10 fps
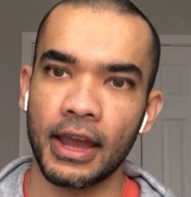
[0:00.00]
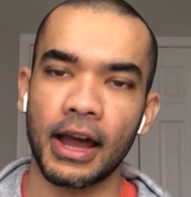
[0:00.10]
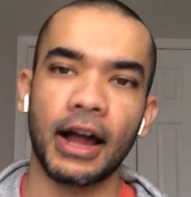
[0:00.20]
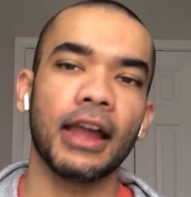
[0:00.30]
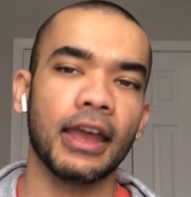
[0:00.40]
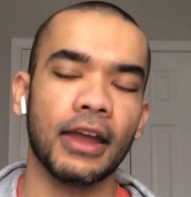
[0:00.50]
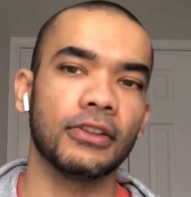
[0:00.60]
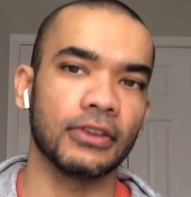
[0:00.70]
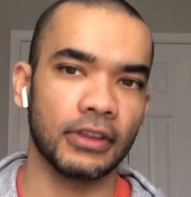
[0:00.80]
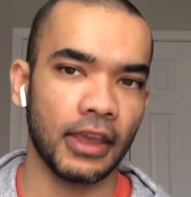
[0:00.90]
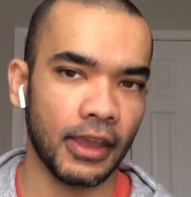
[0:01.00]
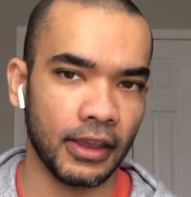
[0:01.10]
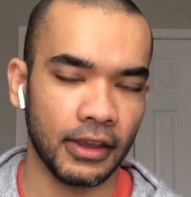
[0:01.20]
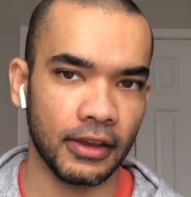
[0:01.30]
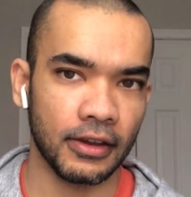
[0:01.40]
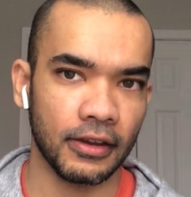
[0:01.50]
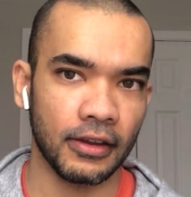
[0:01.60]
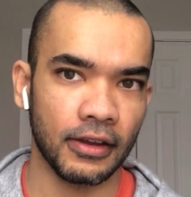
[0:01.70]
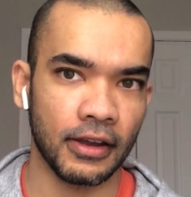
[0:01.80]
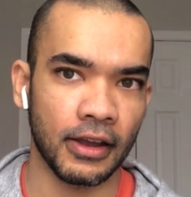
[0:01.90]
I had to take
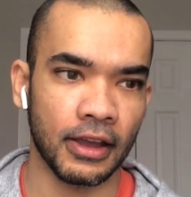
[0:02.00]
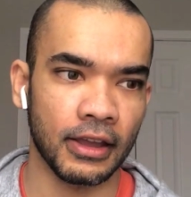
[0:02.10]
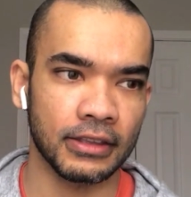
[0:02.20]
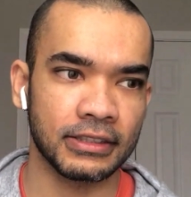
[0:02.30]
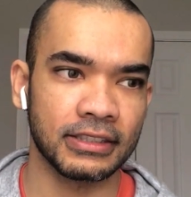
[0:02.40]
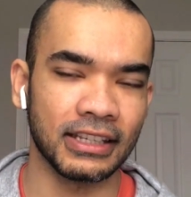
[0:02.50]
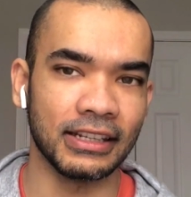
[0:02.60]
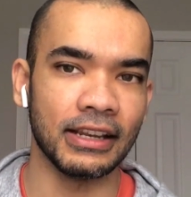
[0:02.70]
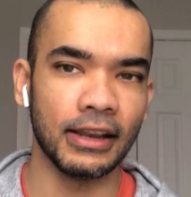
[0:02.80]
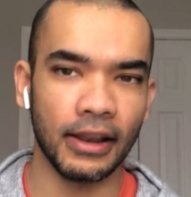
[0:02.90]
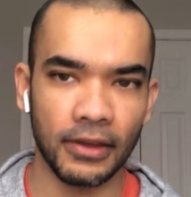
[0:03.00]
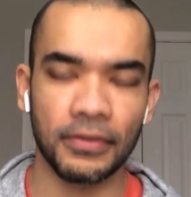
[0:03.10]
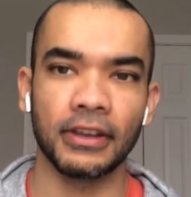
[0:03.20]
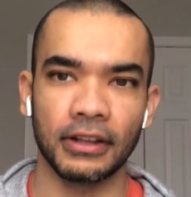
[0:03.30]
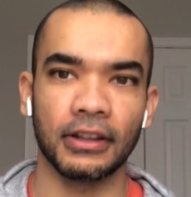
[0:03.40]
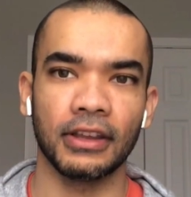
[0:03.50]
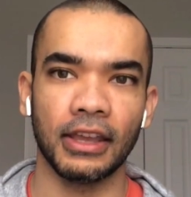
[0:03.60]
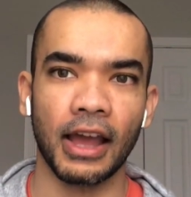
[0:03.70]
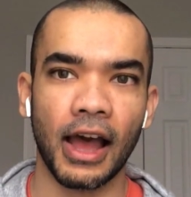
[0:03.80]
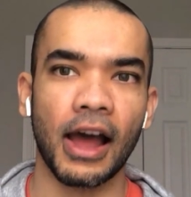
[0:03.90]
a significantly
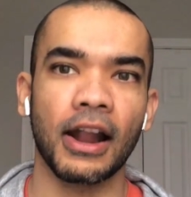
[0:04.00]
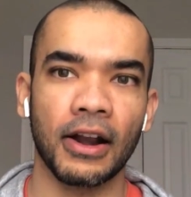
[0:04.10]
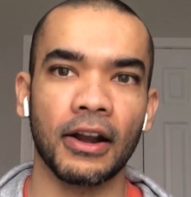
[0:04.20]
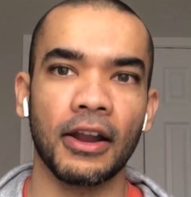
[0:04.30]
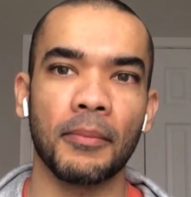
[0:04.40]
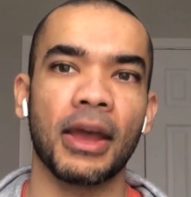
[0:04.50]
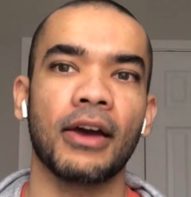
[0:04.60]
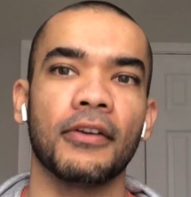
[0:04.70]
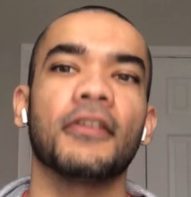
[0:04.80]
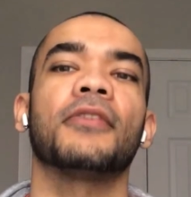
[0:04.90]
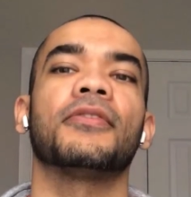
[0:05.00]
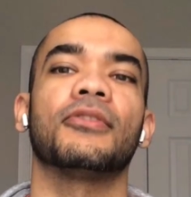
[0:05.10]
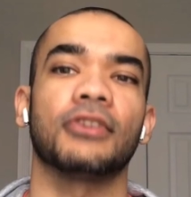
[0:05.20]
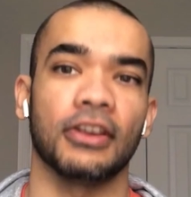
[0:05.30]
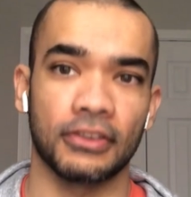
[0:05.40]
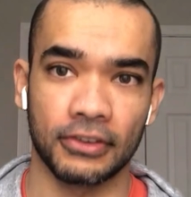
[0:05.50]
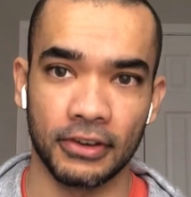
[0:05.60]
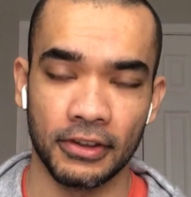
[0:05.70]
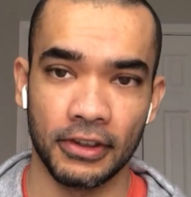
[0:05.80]
higher amount of risk.